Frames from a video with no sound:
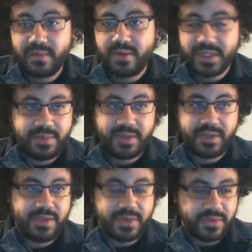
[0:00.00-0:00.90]
Ultimately,
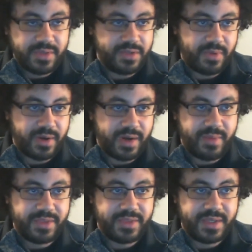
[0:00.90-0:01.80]
you don't need to worry
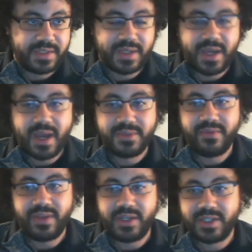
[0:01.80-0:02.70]
about this
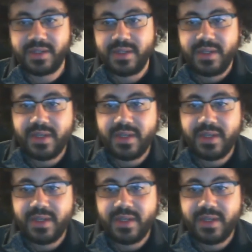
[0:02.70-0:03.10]
observation.